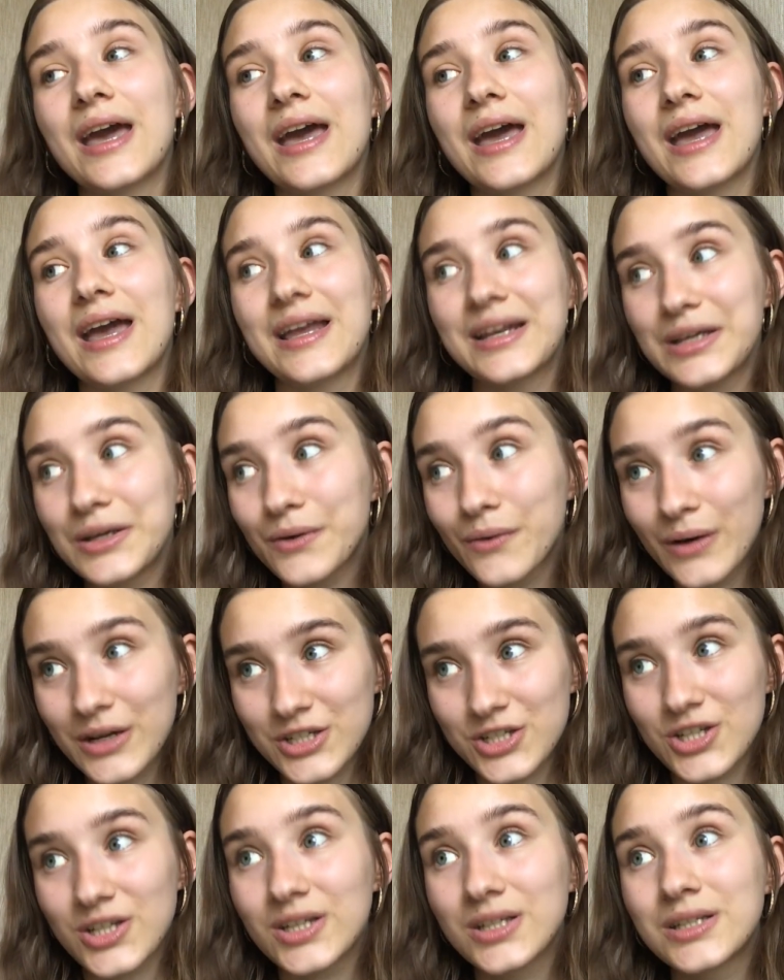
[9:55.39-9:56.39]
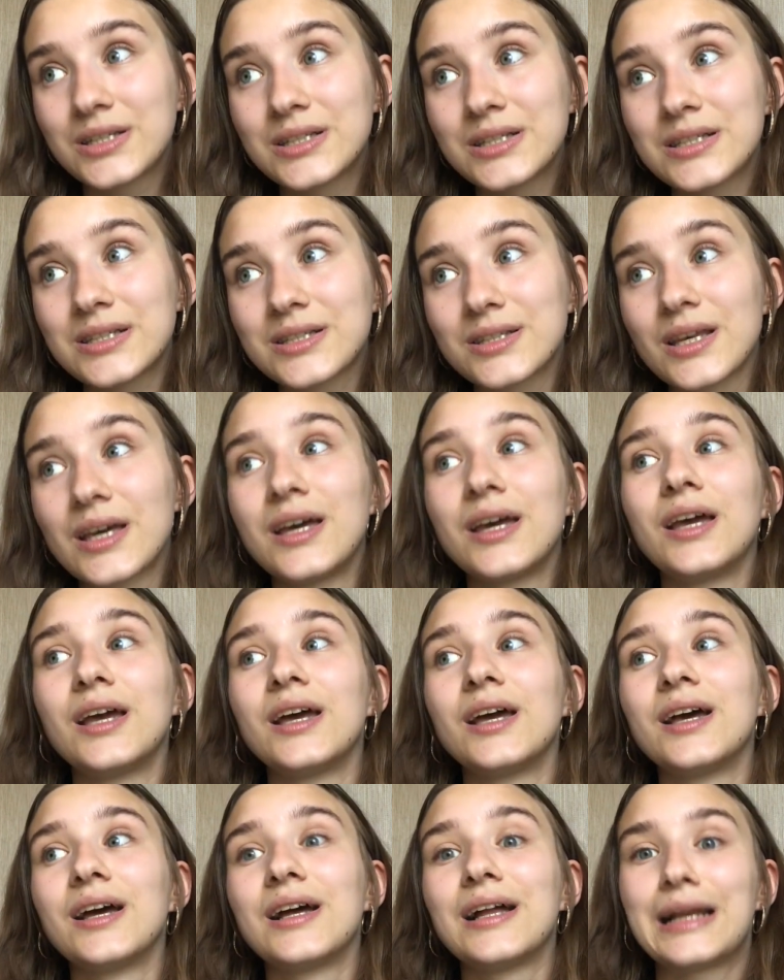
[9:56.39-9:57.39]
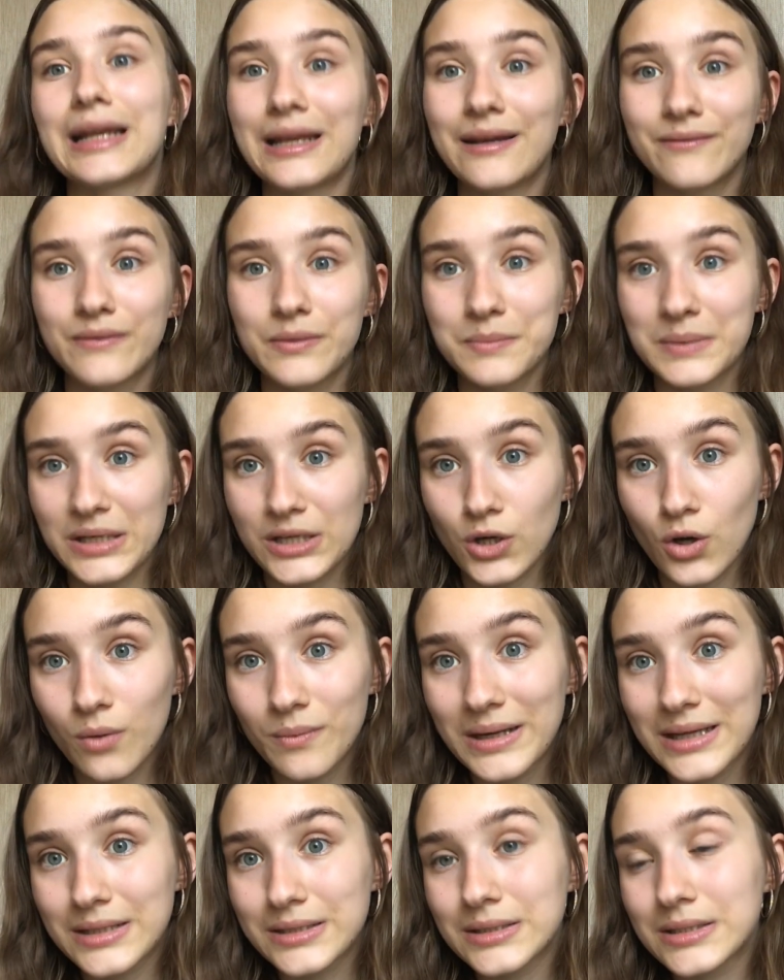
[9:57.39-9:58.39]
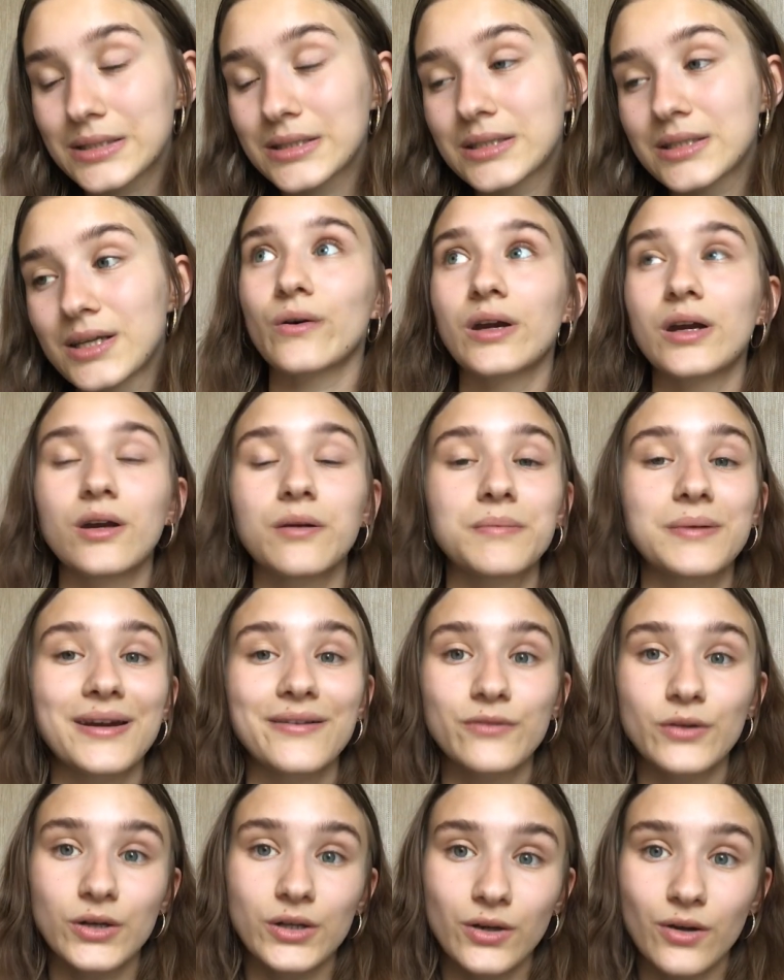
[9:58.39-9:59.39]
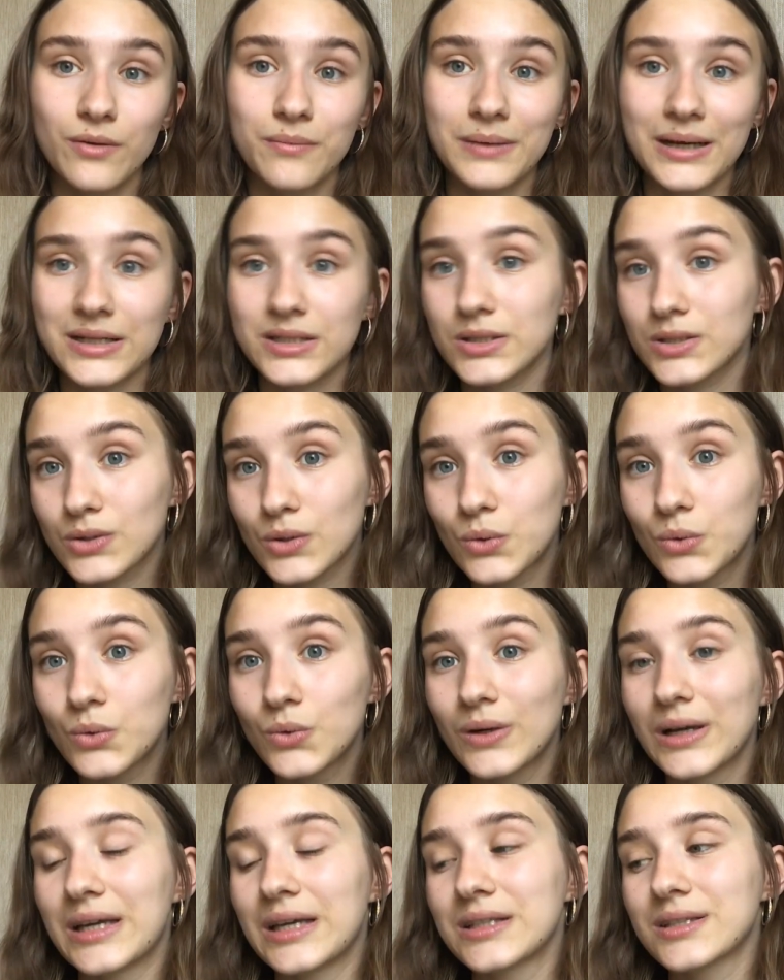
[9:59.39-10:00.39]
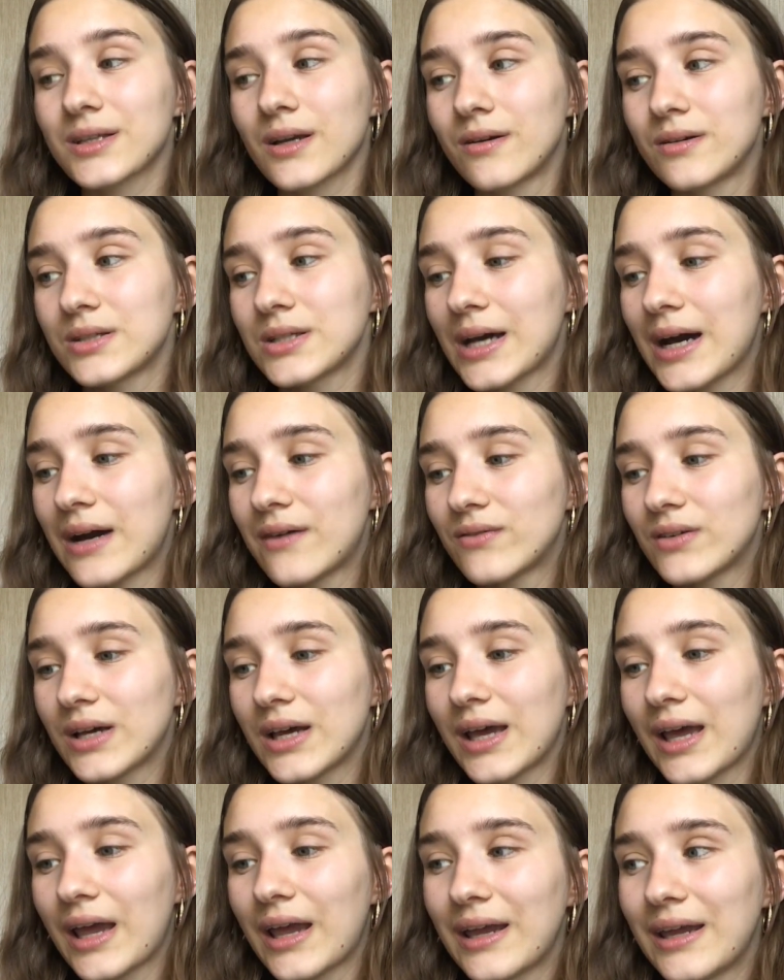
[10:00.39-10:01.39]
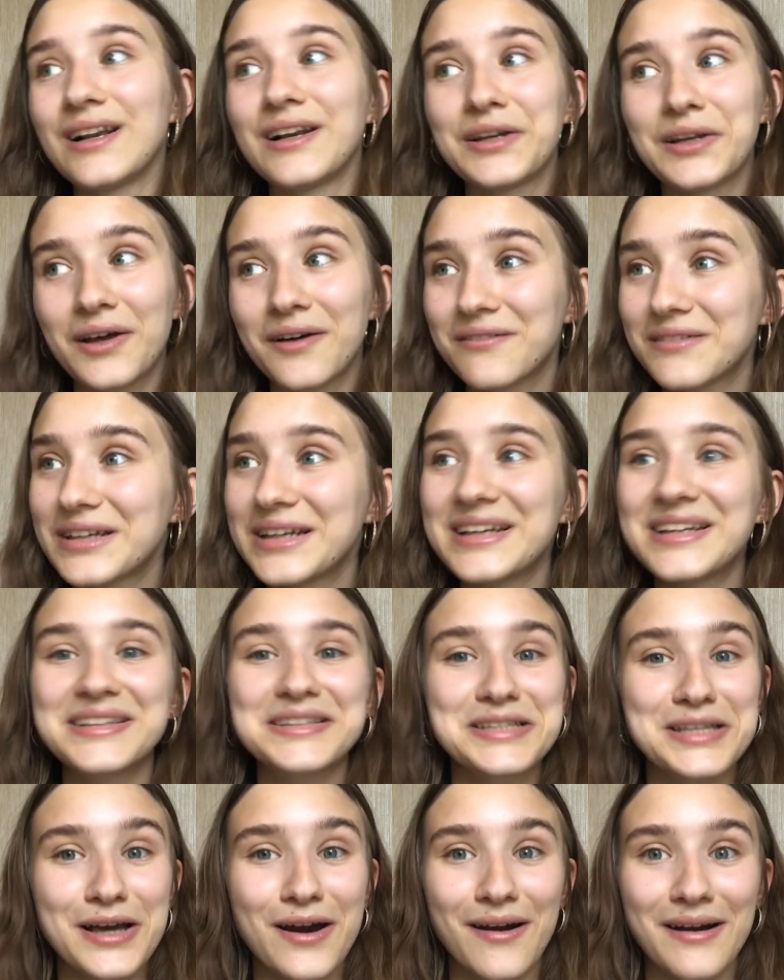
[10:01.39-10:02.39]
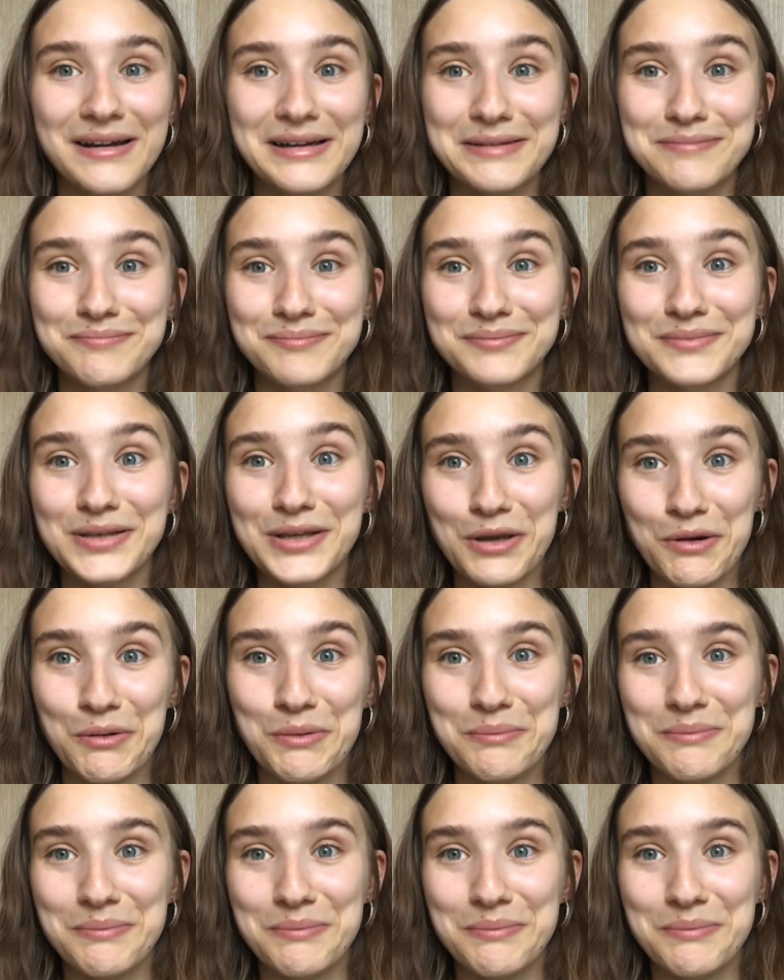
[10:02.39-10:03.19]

Any questions, leave them in the comments. I hope everyone going back to school is going to have a lovely time going